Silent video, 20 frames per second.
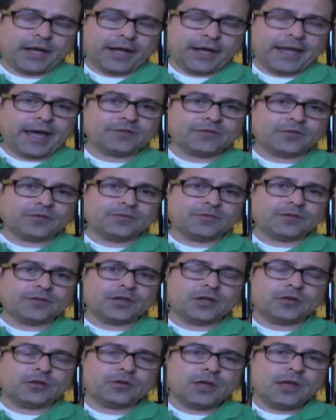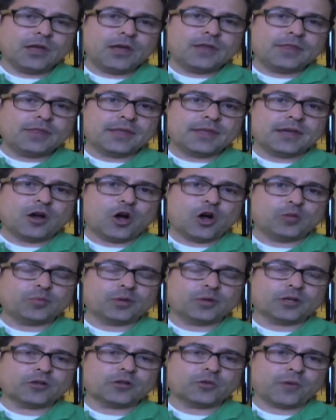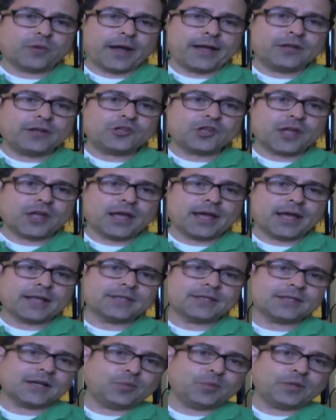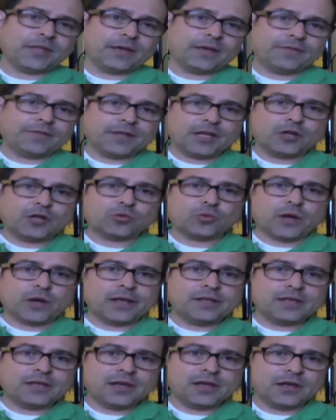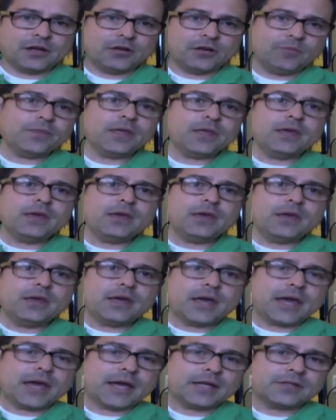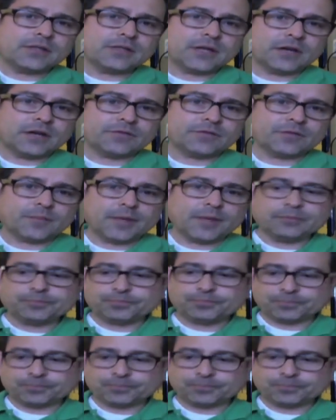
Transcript: I have reviewed the Hallberg Ranch, and I'll put that video right here. And uh, for me,